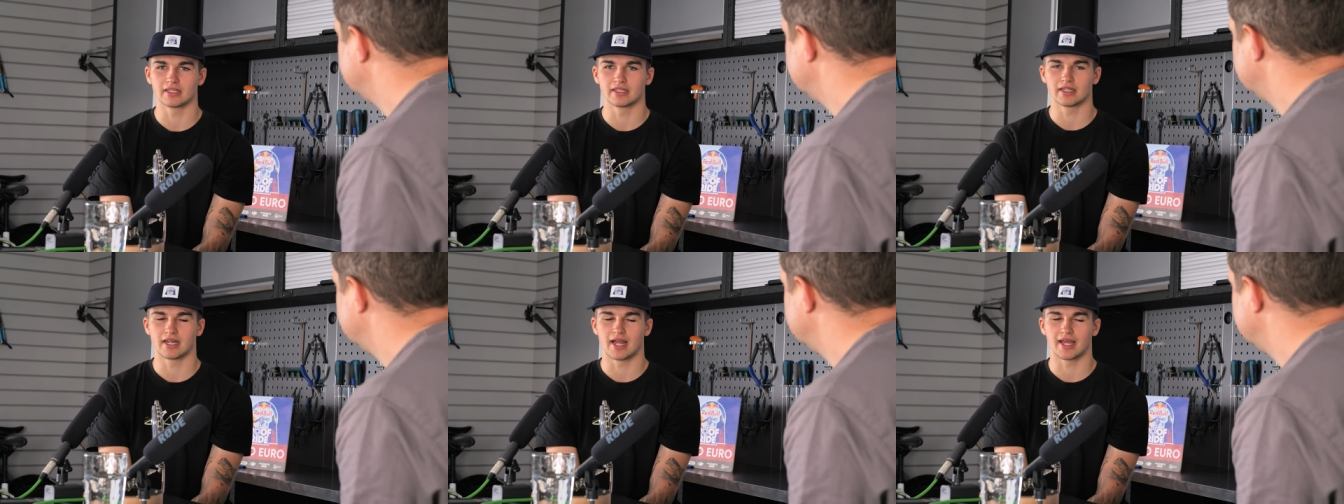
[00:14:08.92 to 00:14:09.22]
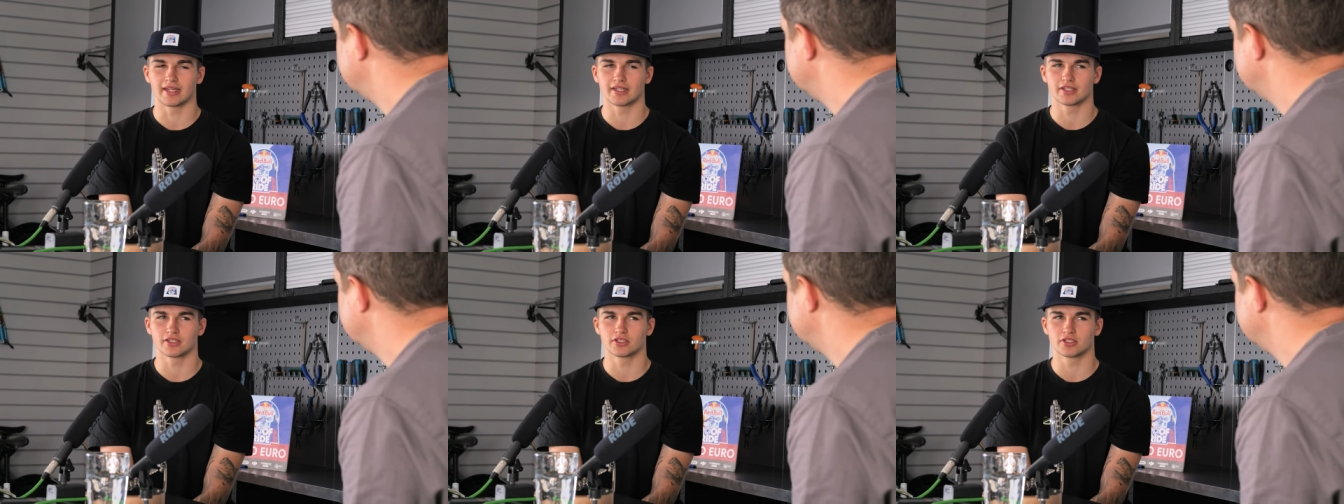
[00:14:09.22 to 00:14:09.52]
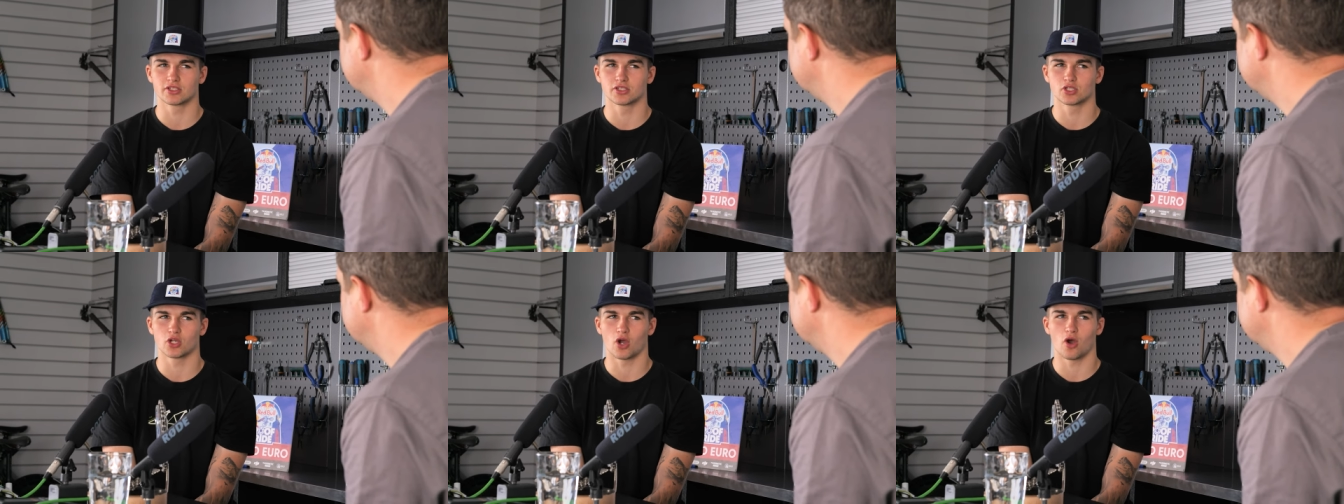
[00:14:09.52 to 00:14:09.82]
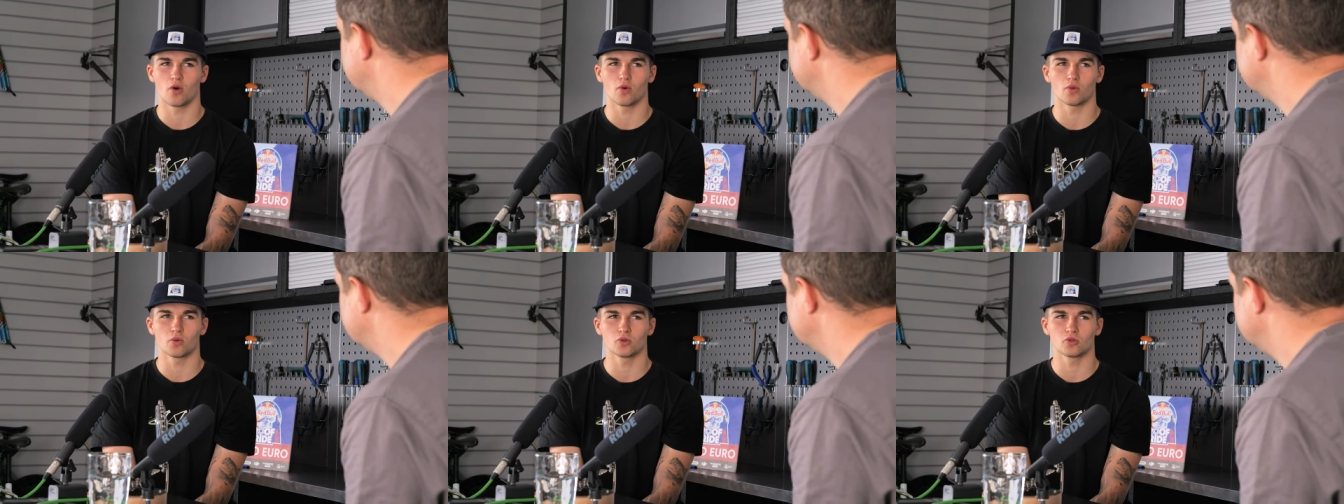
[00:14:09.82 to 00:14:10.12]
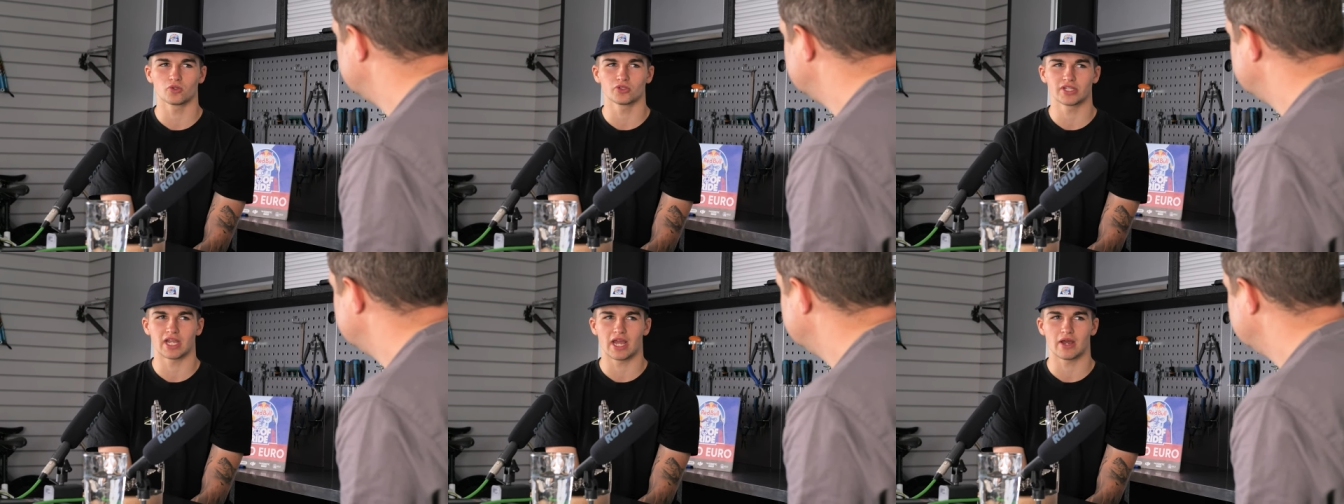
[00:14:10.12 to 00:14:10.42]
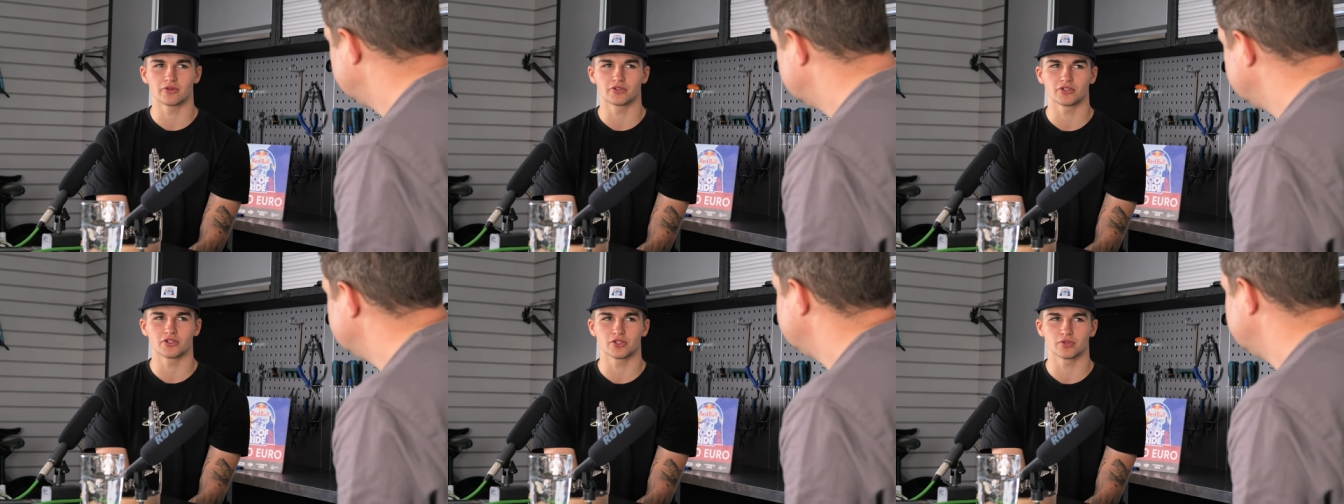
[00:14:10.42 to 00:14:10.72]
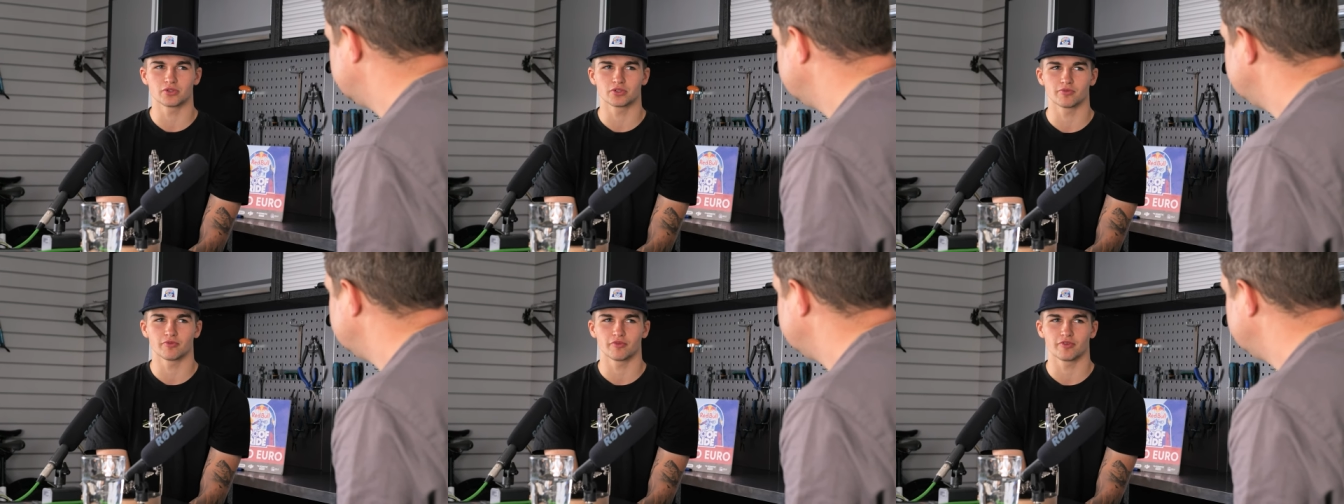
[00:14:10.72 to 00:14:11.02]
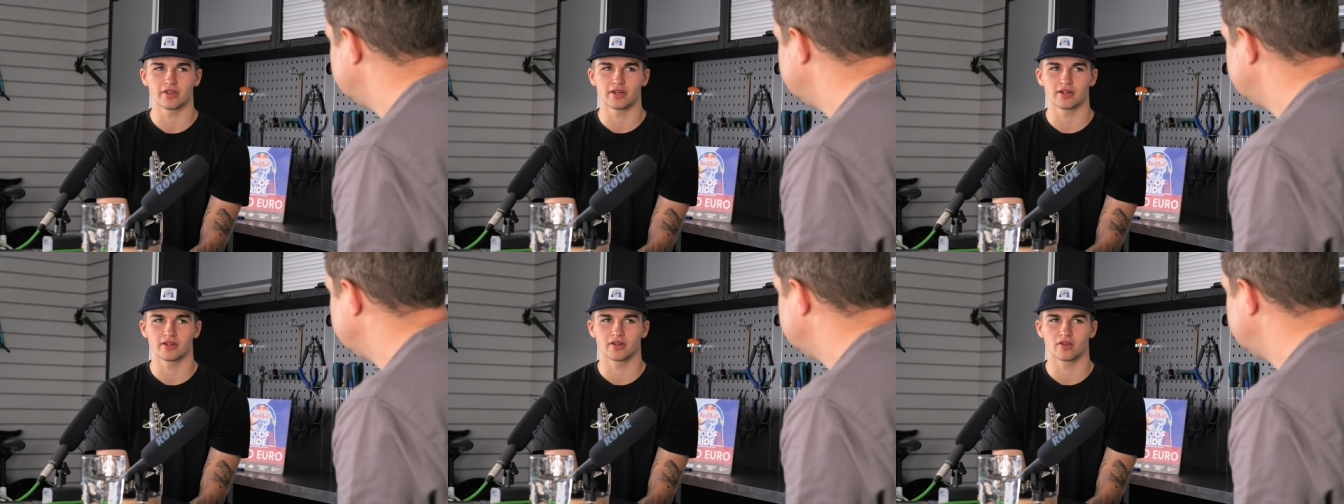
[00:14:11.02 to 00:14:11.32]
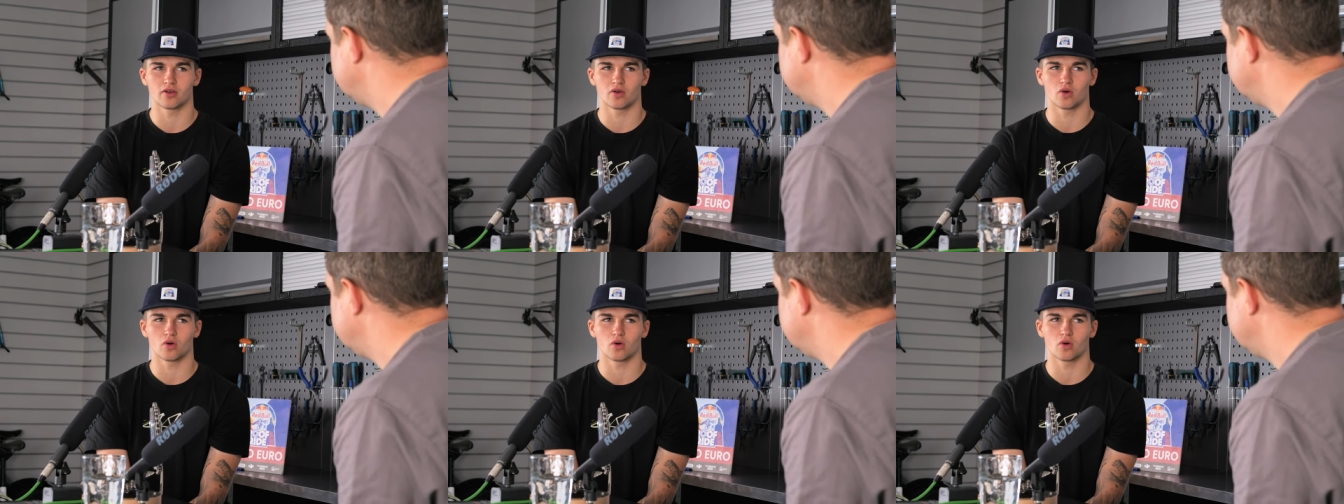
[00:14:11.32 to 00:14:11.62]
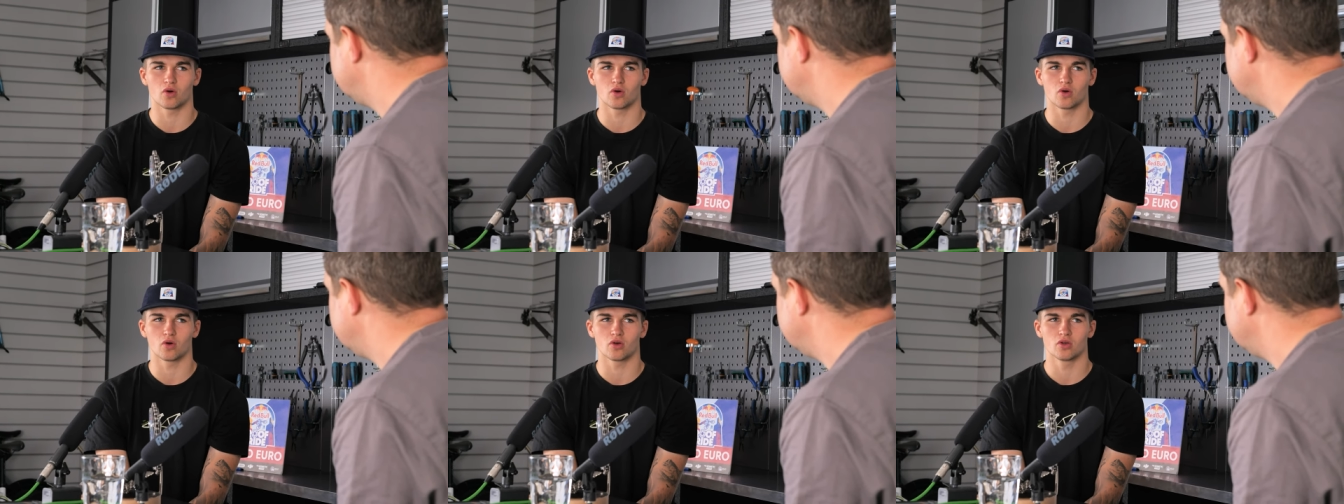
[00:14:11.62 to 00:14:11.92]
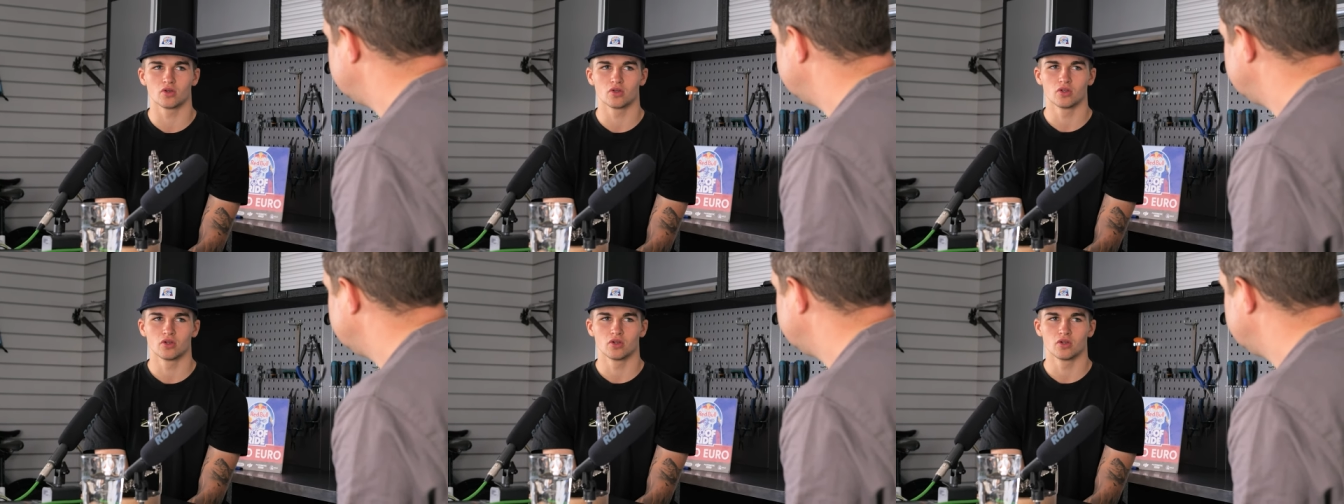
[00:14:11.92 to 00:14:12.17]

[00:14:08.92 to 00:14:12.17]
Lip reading: like told how to do something, or